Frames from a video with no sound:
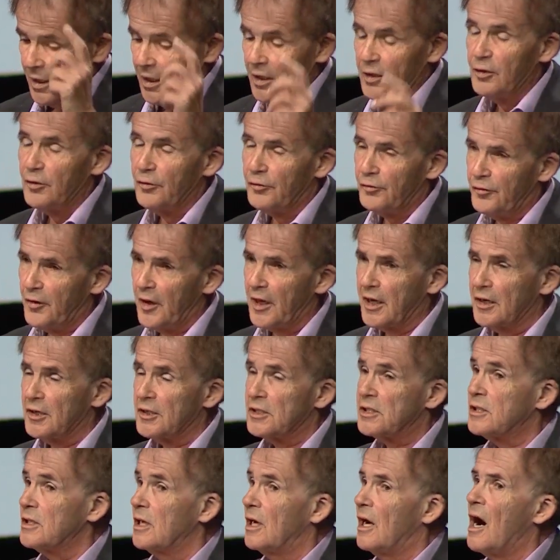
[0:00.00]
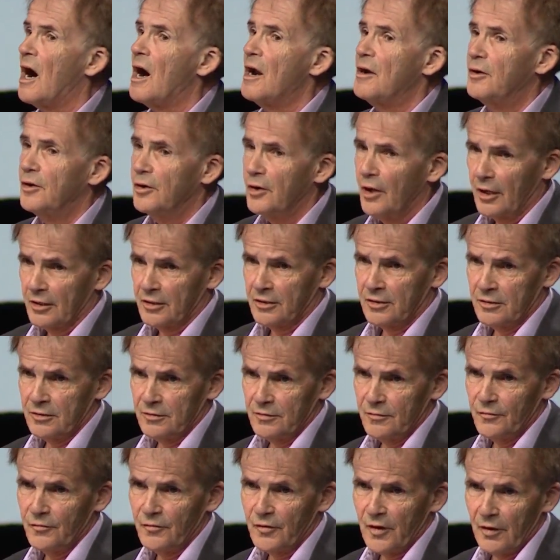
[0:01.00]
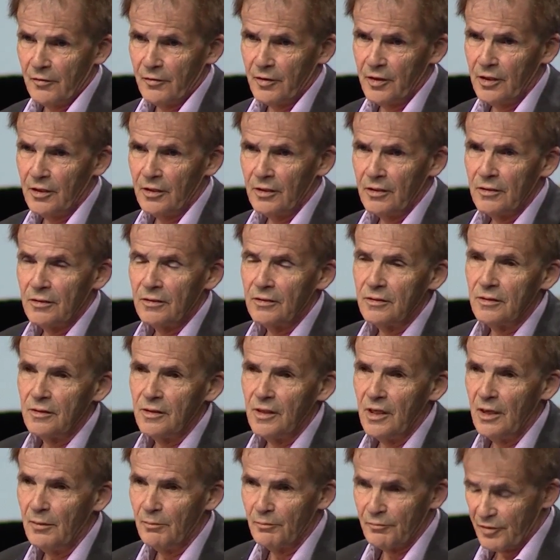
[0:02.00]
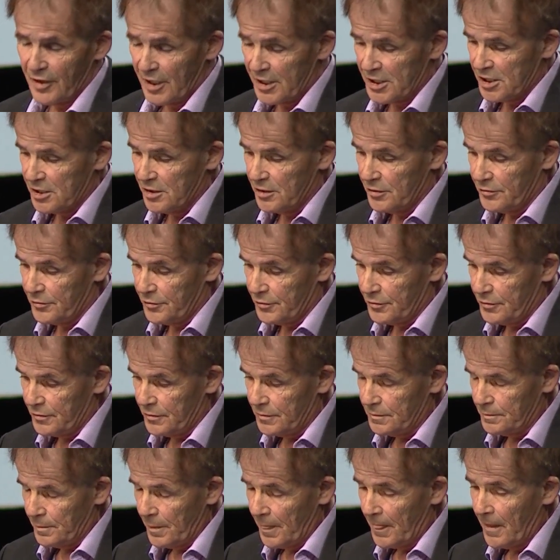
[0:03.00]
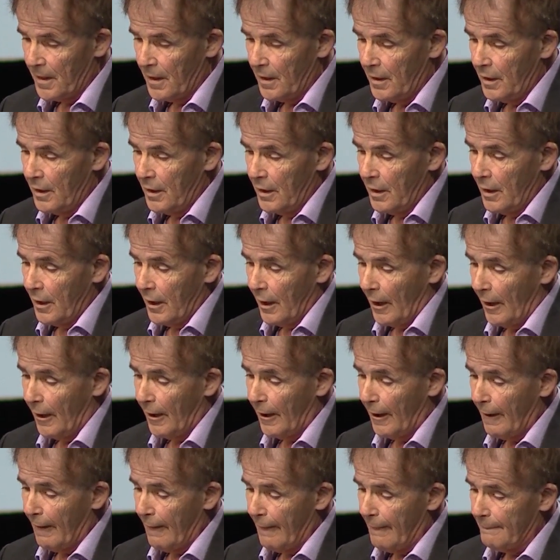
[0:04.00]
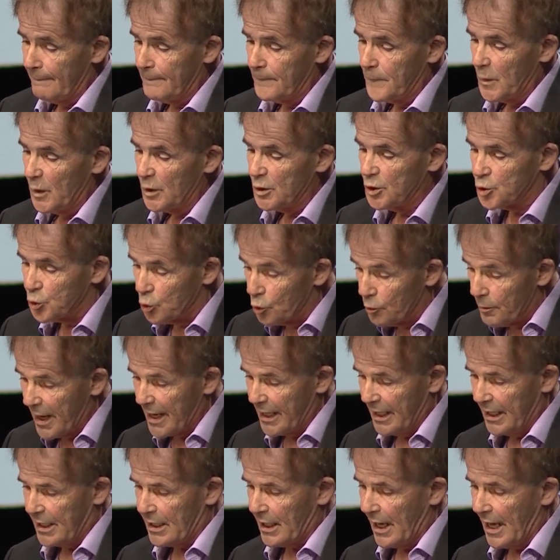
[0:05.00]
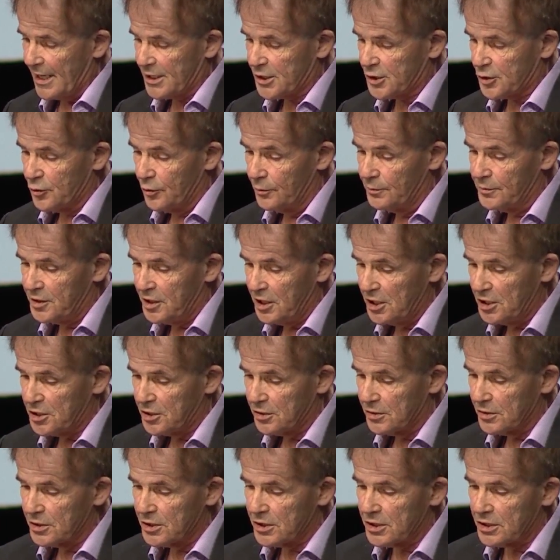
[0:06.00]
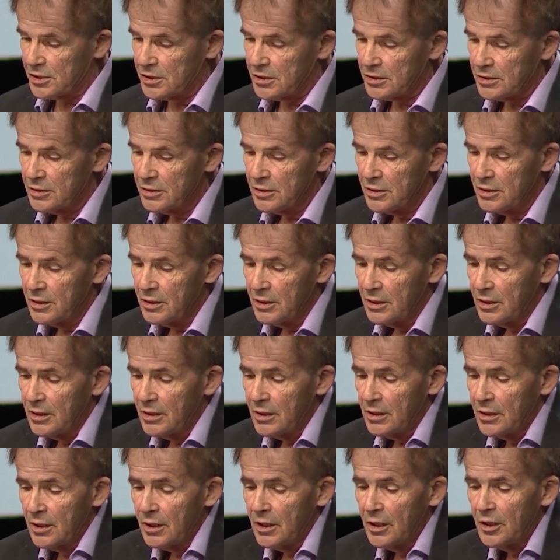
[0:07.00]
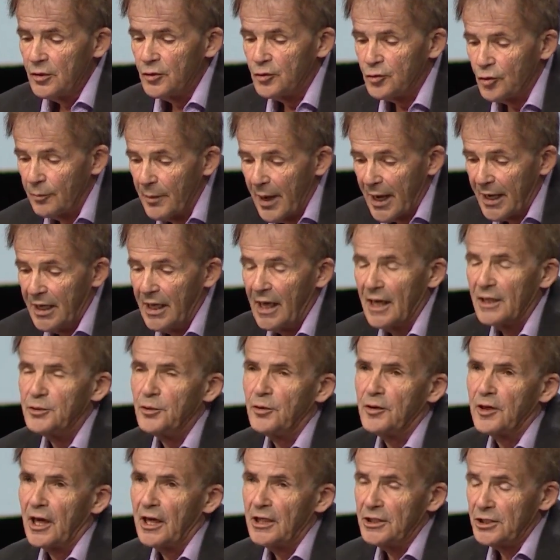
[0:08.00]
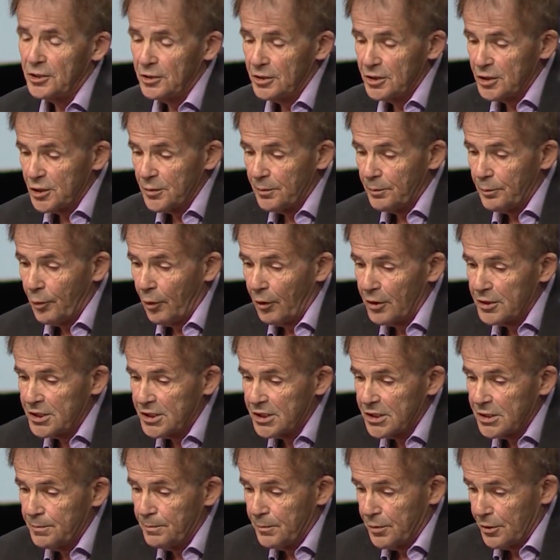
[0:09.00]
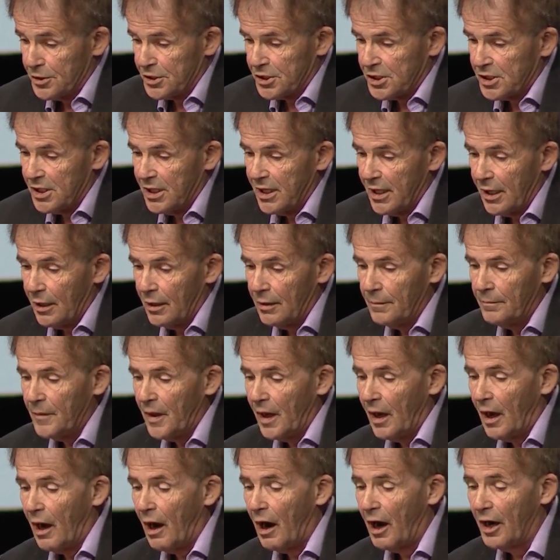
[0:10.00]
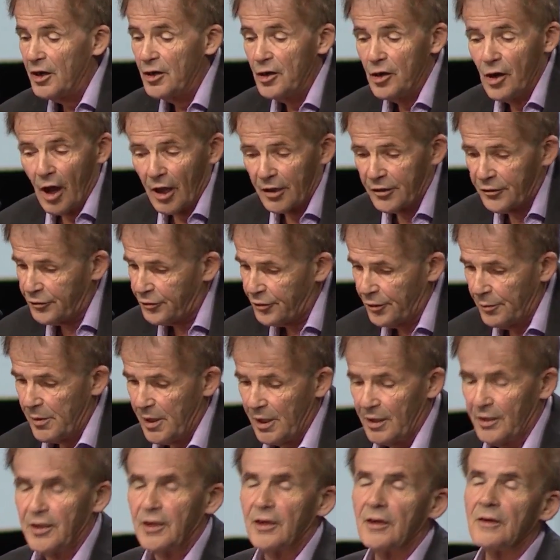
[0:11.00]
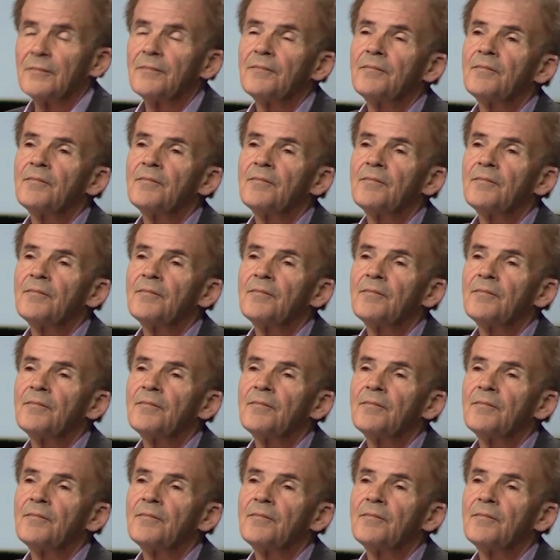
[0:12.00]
the figures are not very impressive. Too many classroom teachers, too many education support personnel are not familiar